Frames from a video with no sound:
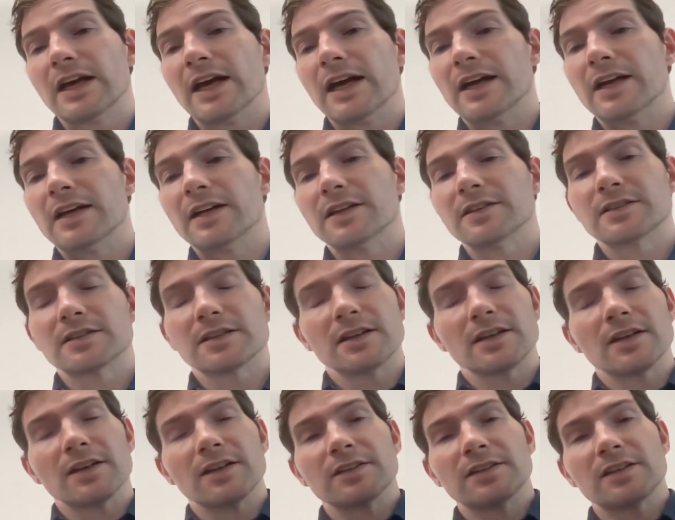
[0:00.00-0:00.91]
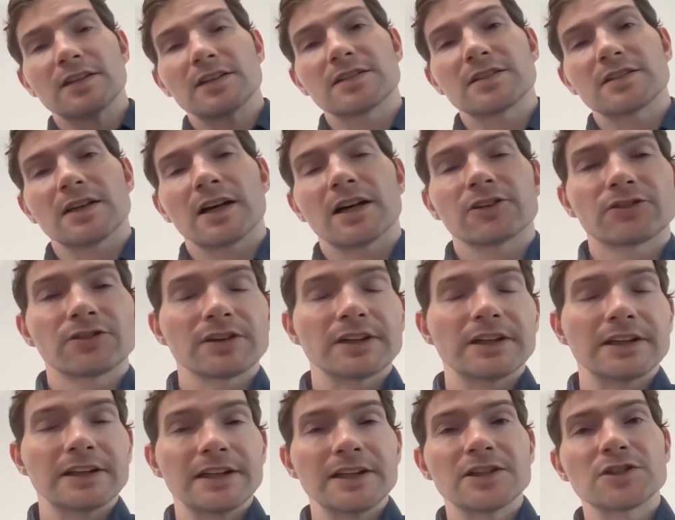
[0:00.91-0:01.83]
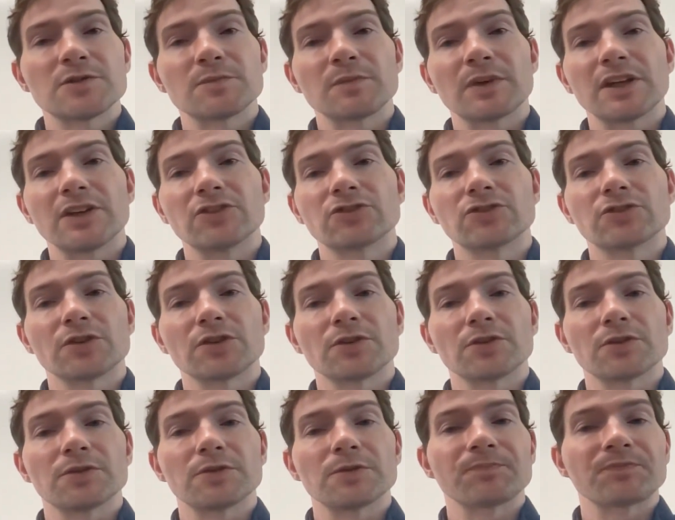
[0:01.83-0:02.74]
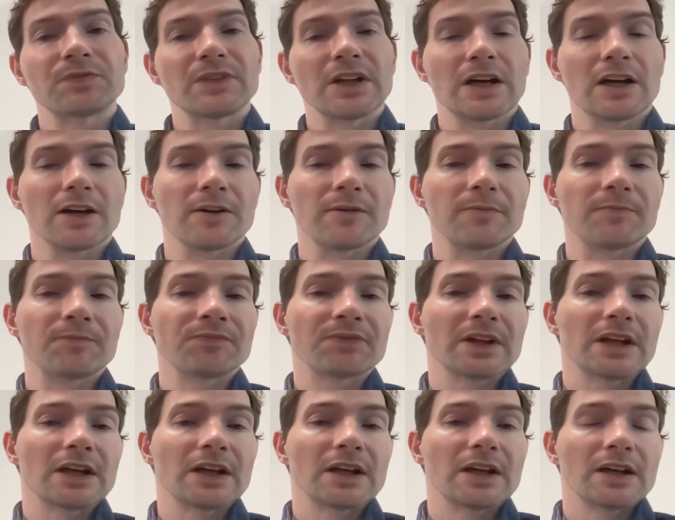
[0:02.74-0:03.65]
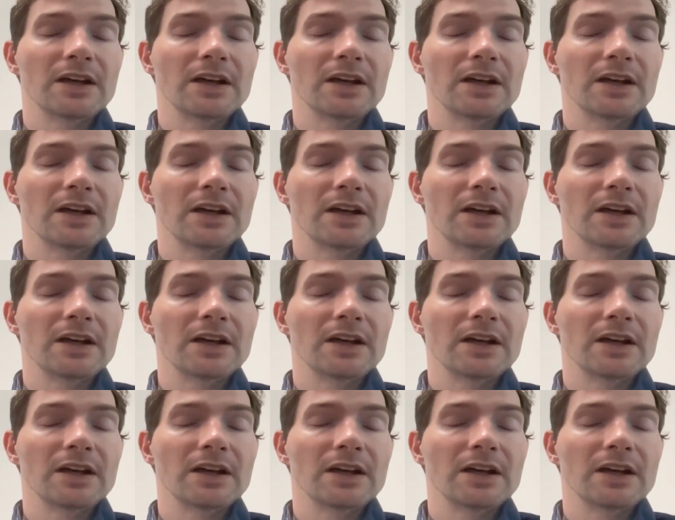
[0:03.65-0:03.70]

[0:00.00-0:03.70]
And this actually leads me to um,